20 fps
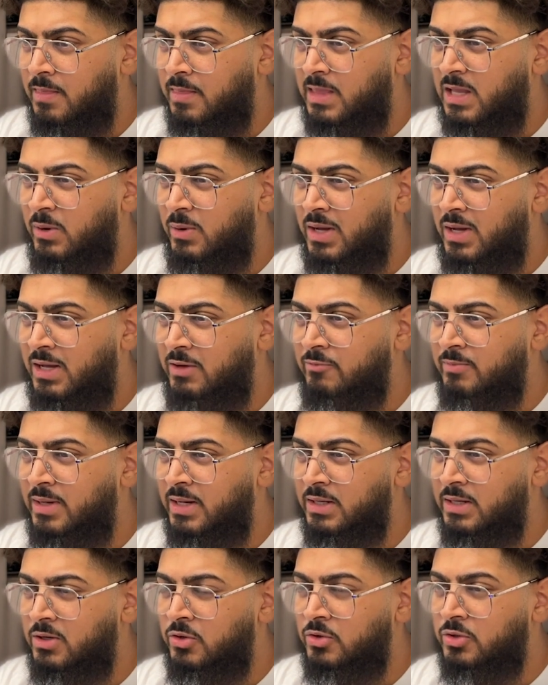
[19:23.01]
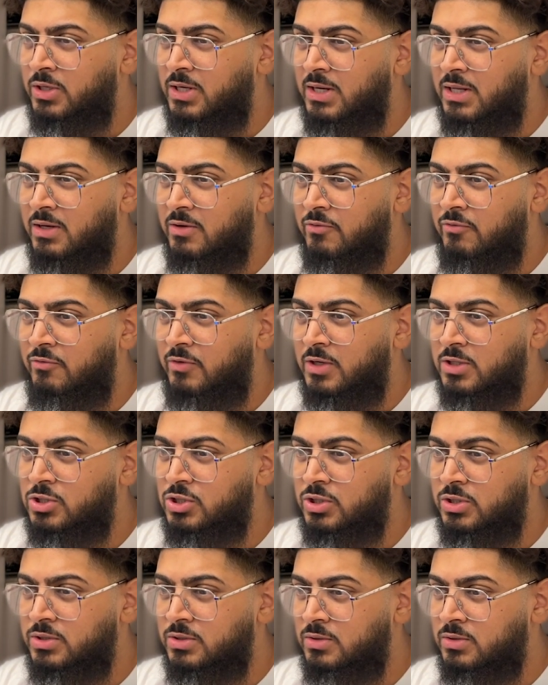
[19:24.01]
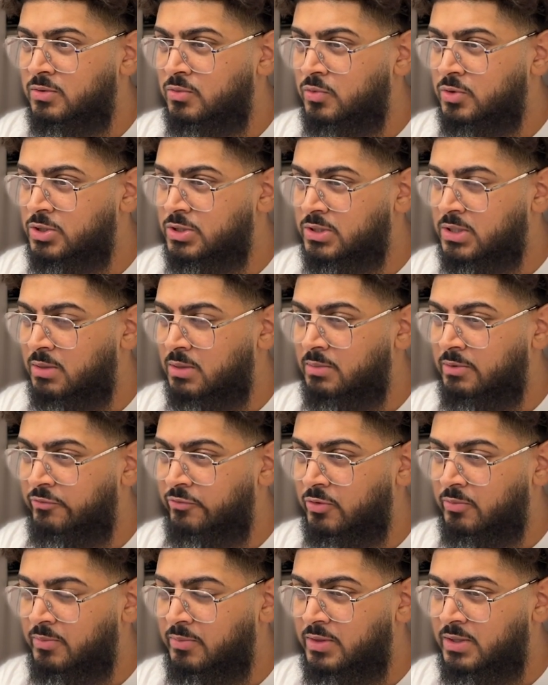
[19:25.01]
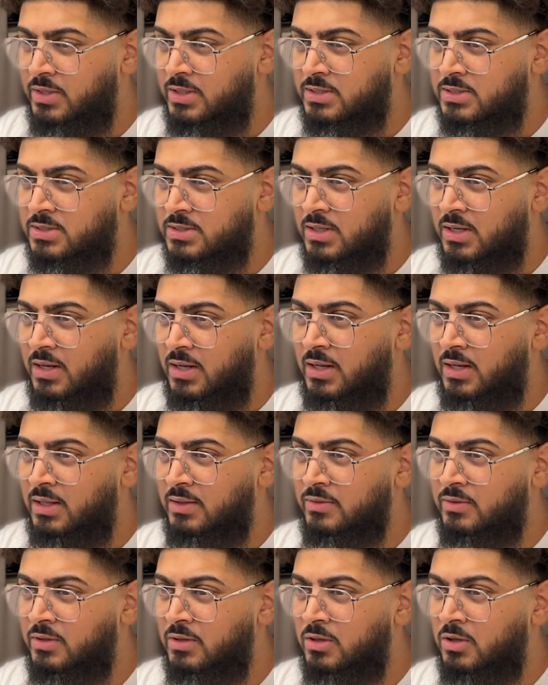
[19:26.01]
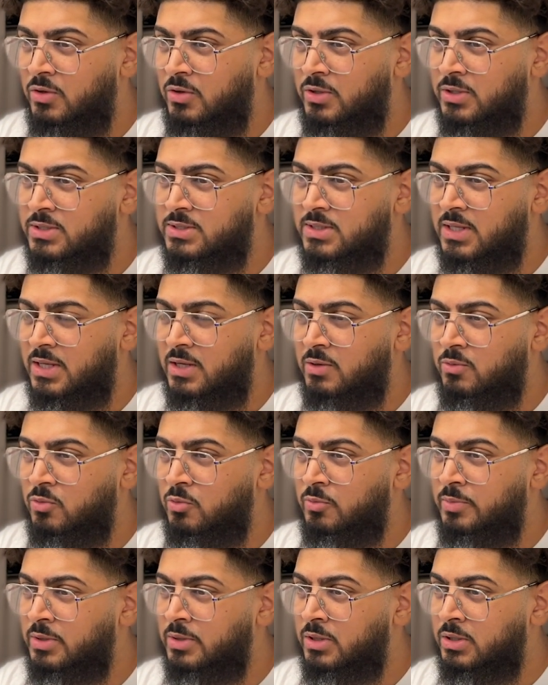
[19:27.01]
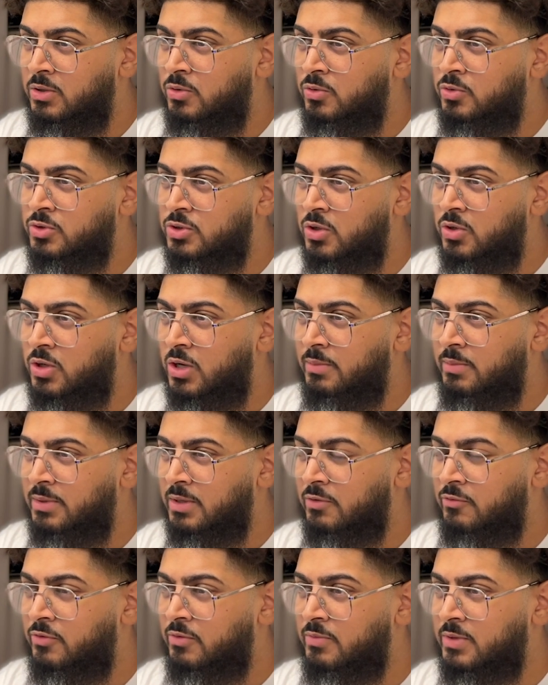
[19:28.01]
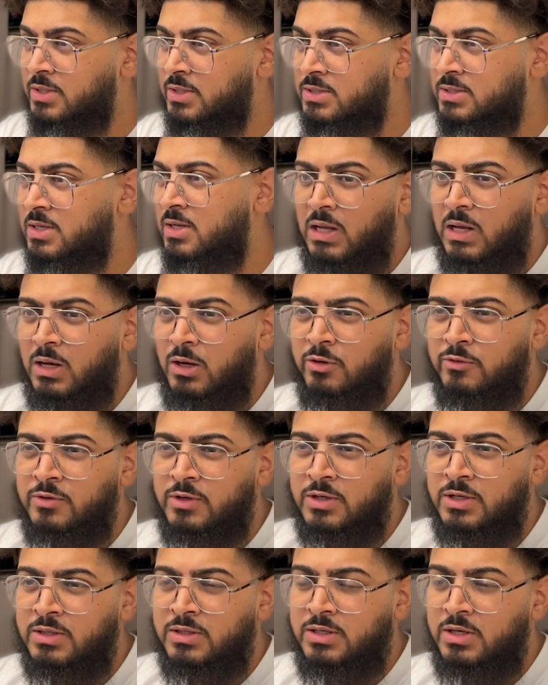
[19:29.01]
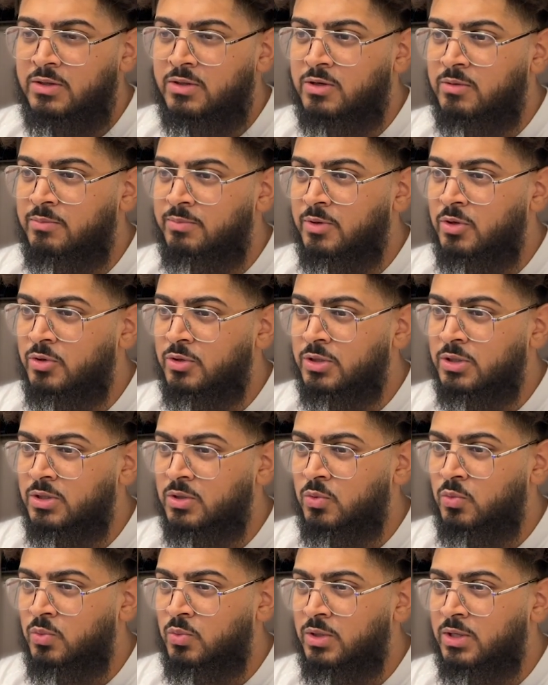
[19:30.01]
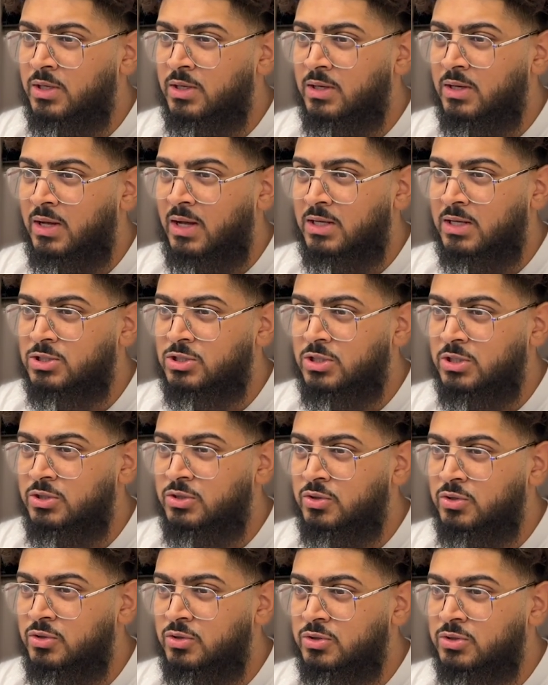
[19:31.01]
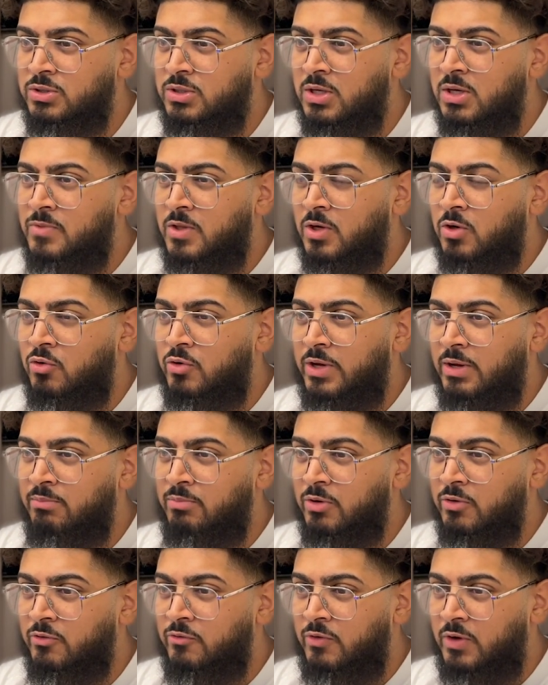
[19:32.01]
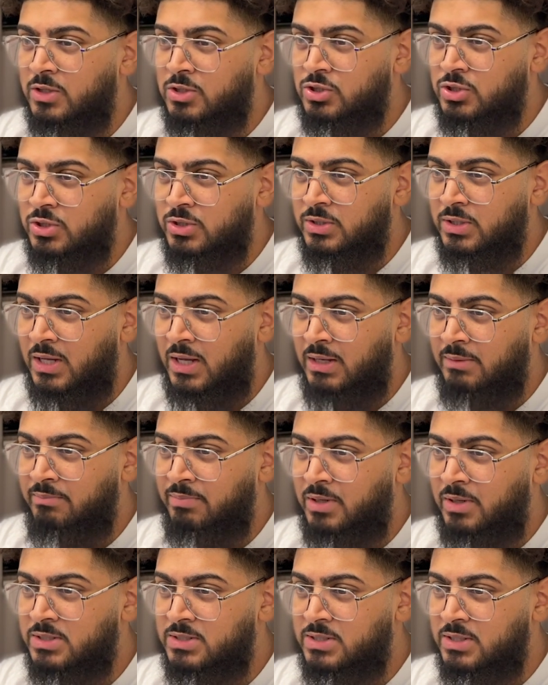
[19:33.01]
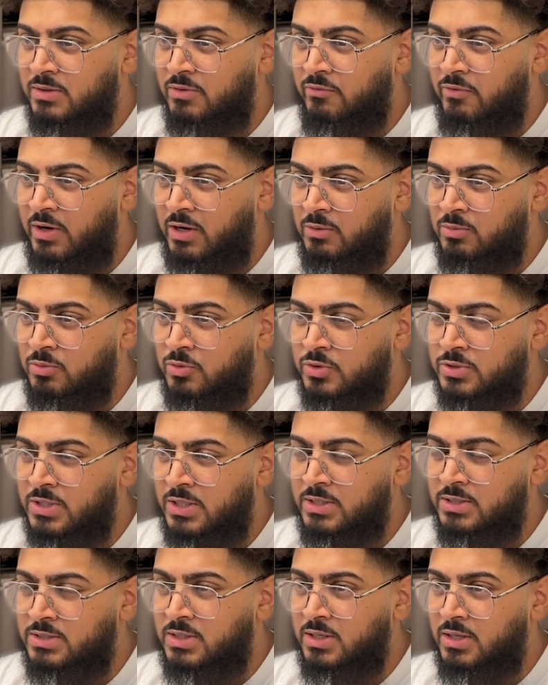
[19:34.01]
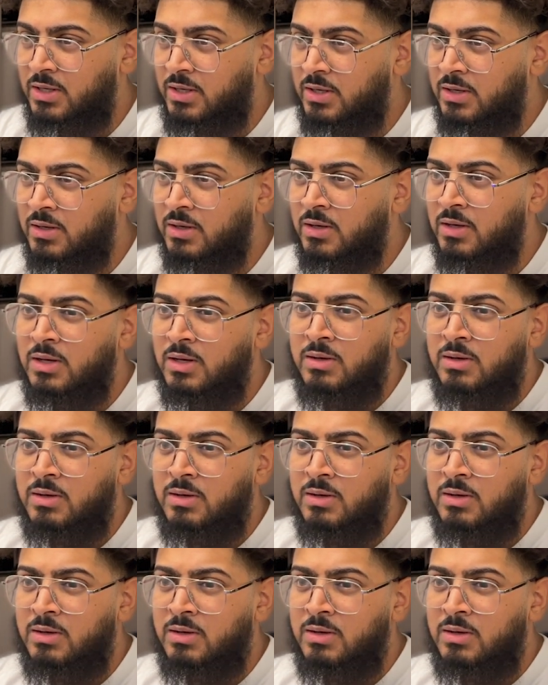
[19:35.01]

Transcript: Now I have my onClick function, which is coming from this, and the loading state will be also coming from this. However, in the other component, we actually used the create book function and pass in the variables into here.